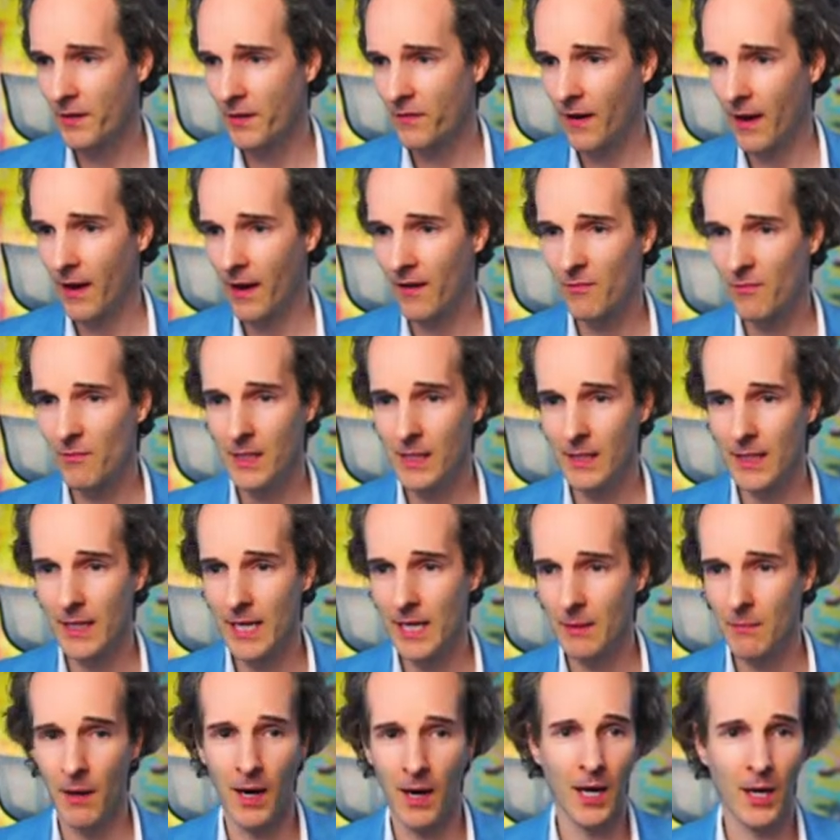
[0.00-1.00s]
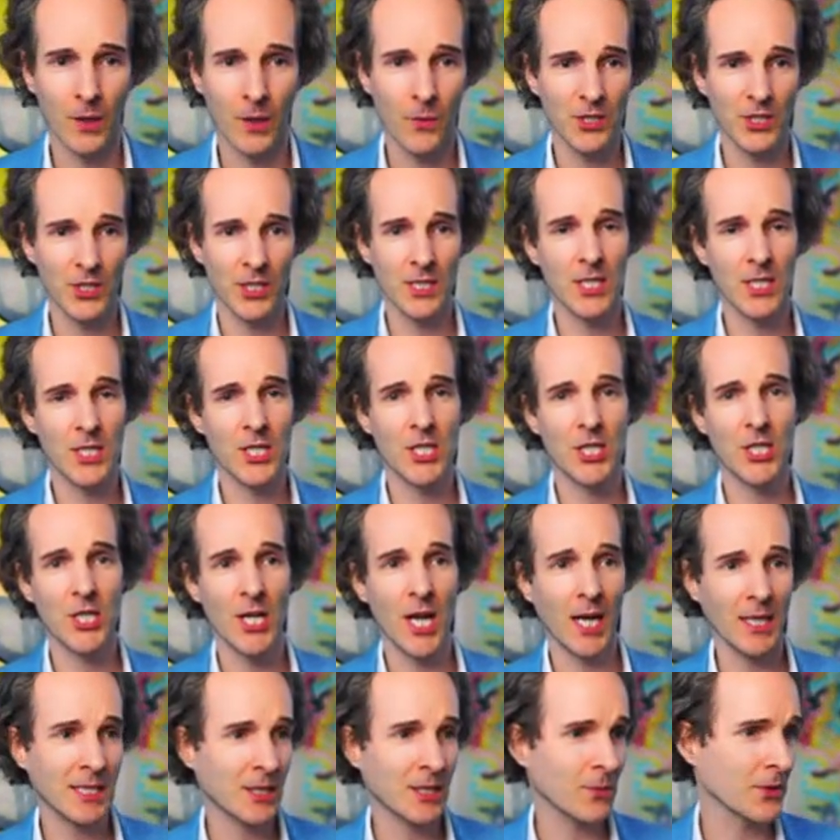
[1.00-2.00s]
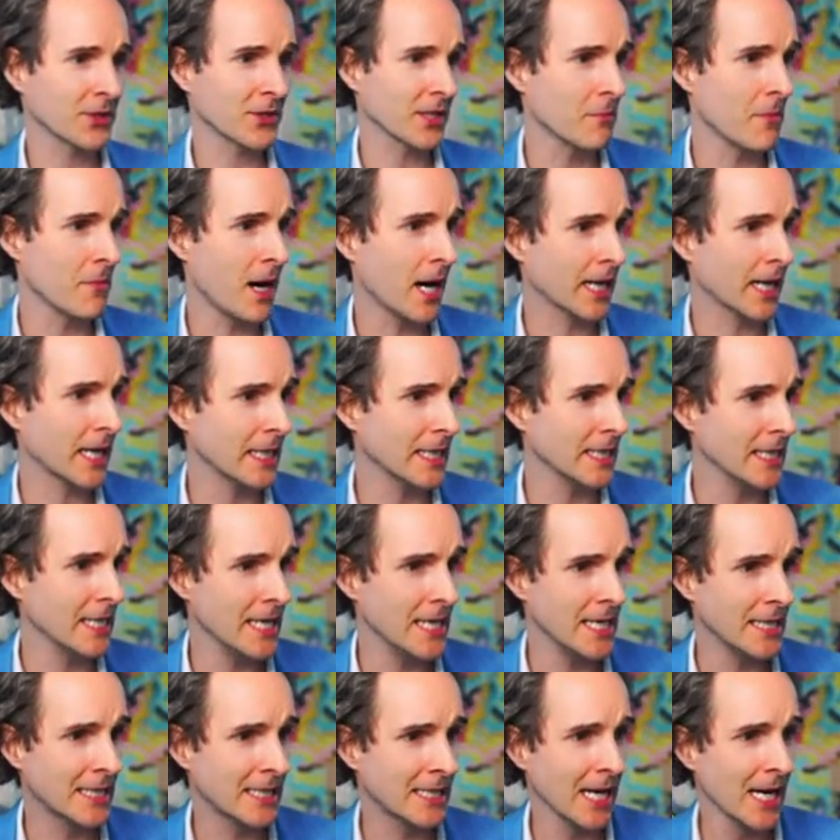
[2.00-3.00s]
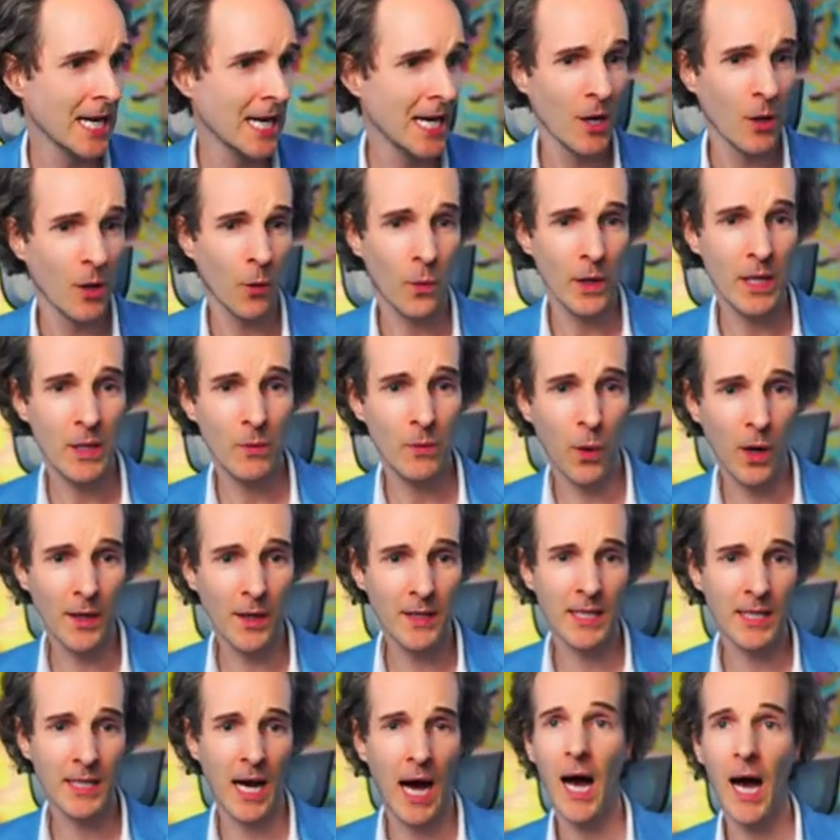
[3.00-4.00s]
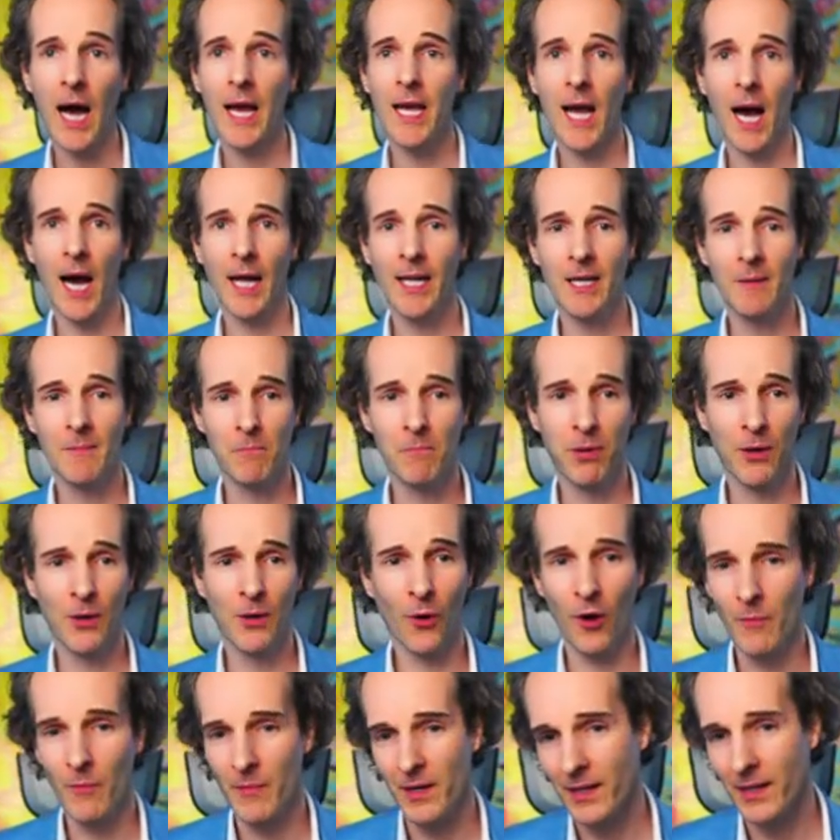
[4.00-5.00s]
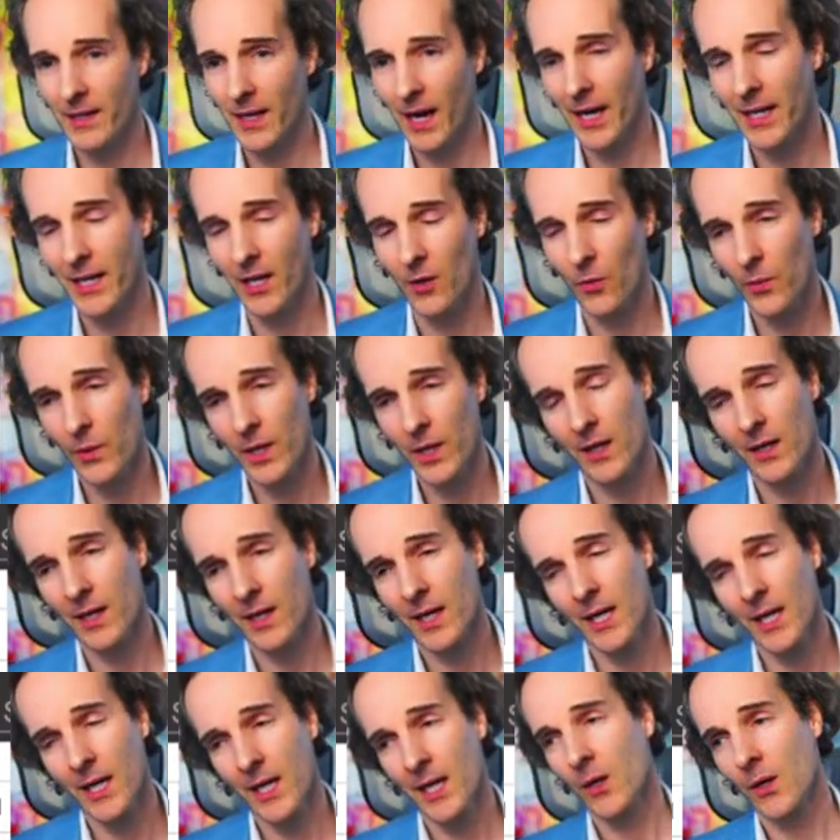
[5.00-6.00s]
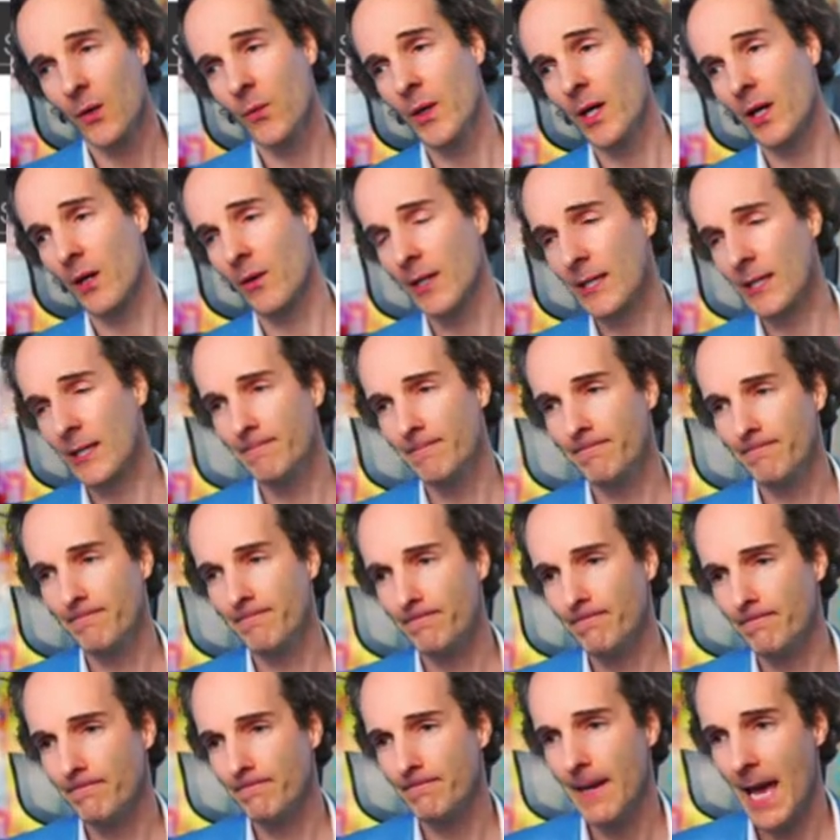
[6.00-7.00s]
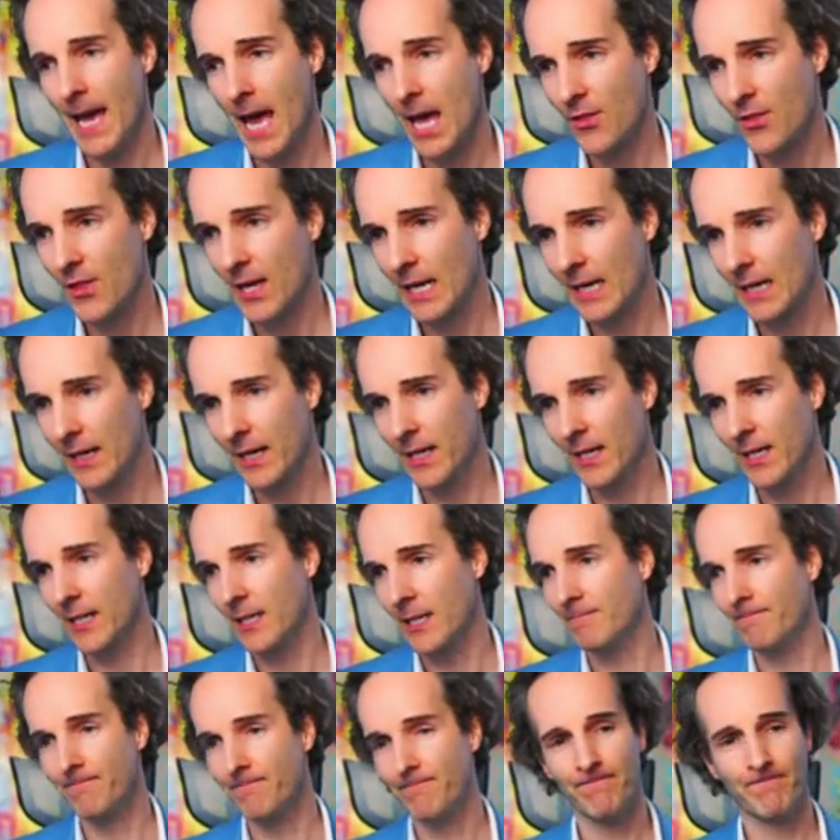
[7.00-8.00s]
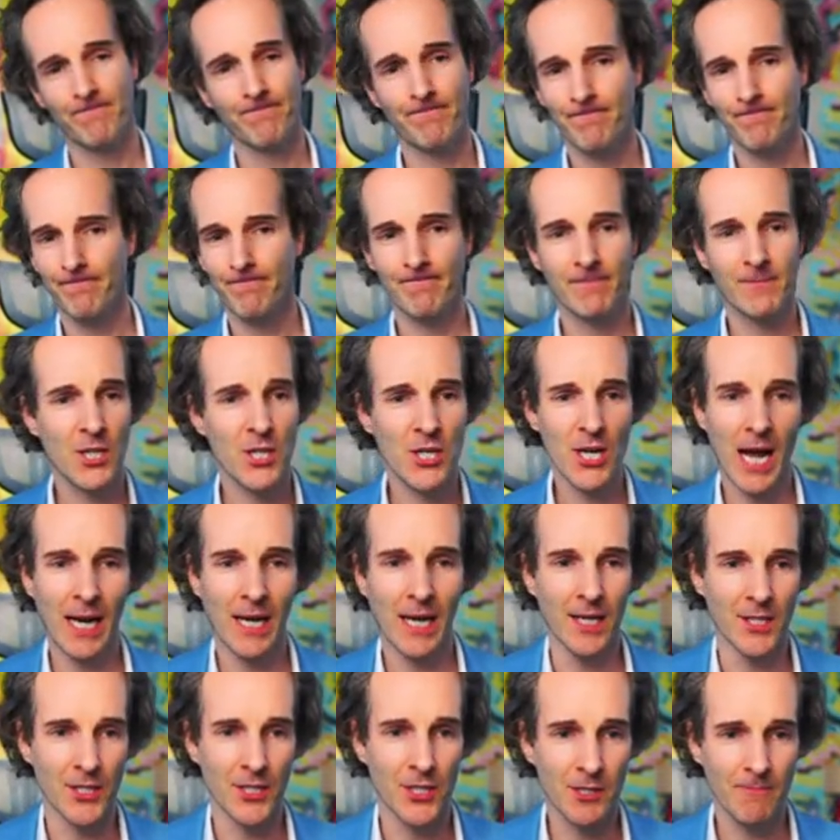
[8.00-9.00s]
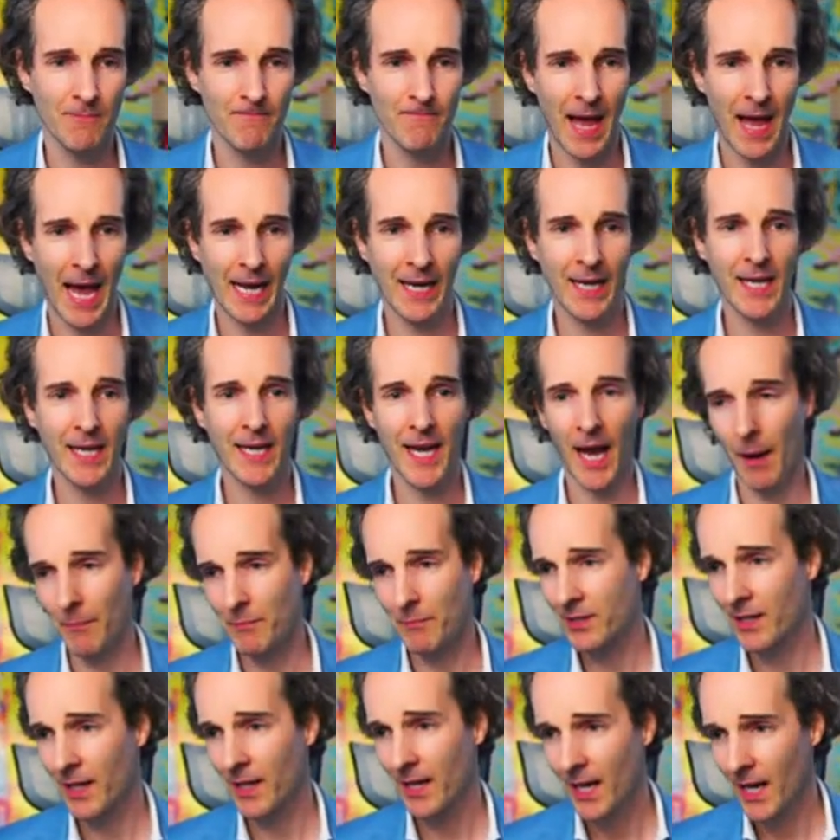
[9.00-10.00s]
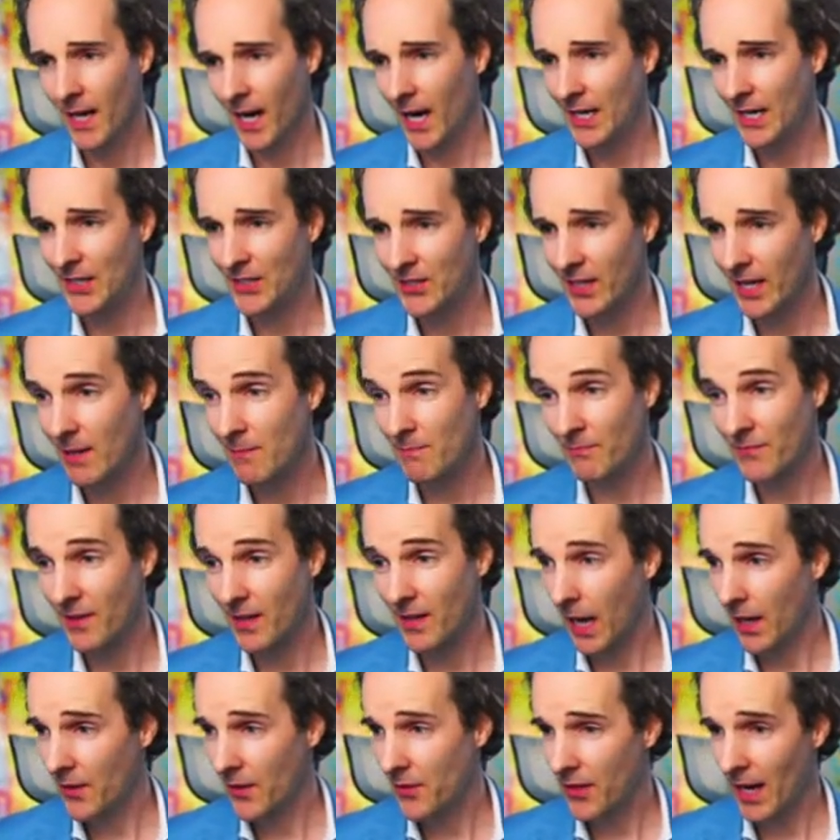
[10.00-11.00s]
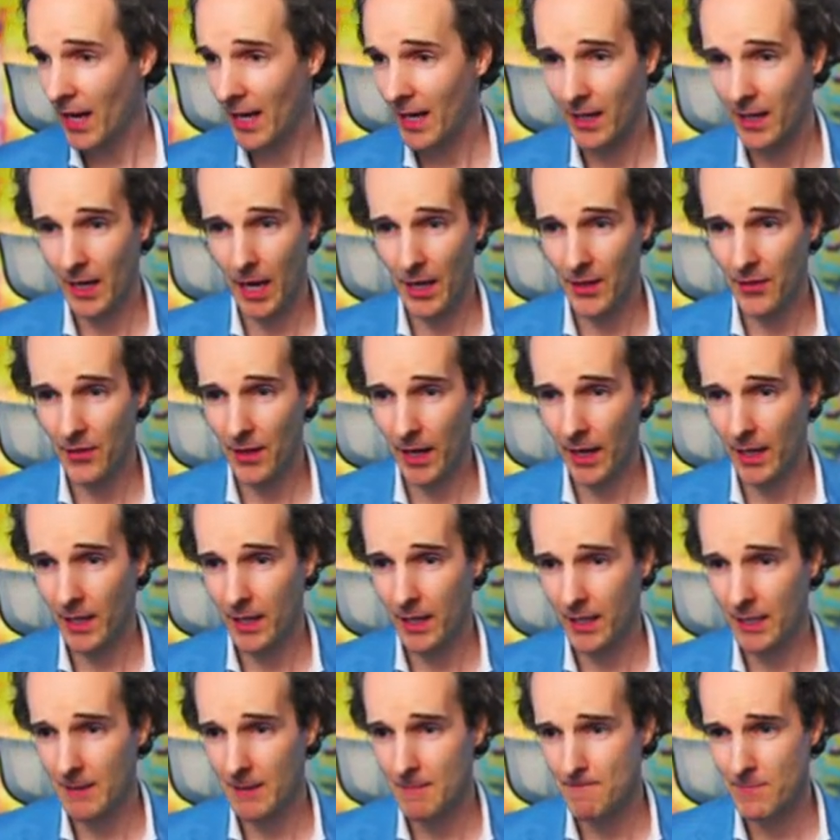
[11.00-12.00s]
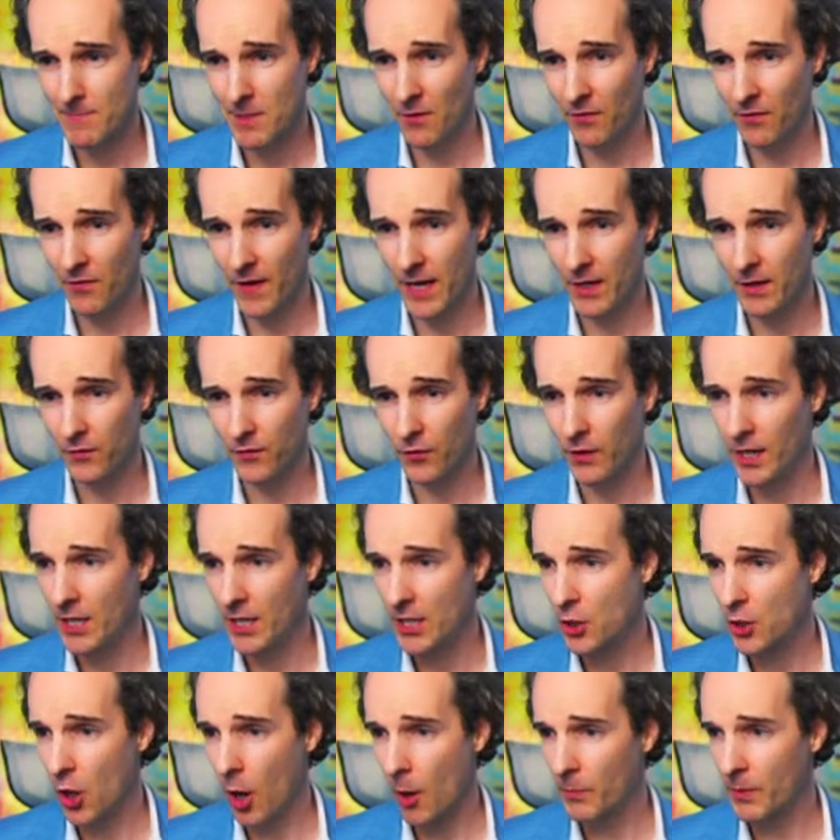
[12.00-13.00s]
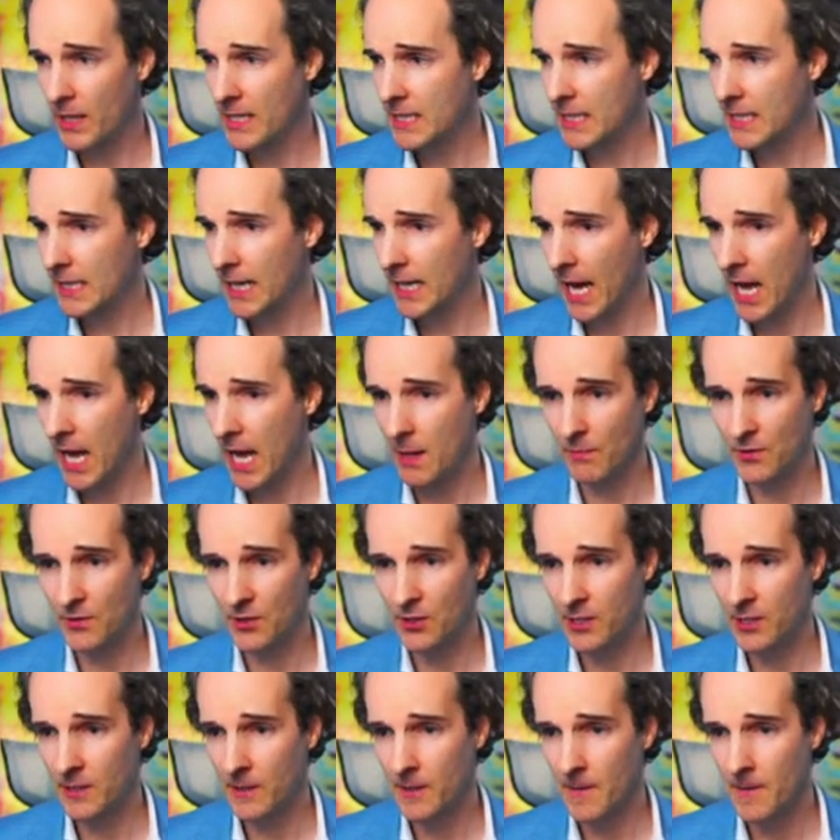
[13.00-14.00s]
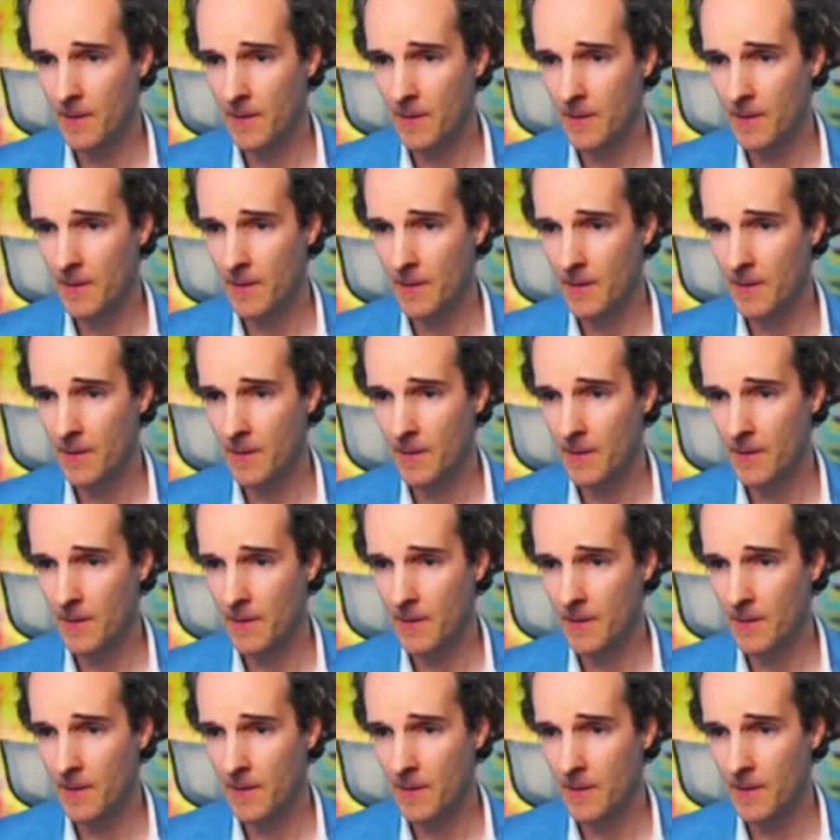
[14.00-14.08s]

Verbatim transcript: five million mark, which is just what the market needs. We want high unemployment. I know we are we are um, ethically um, challenged, handicapped. I'd say I thank I thank the Fed for a jobless claims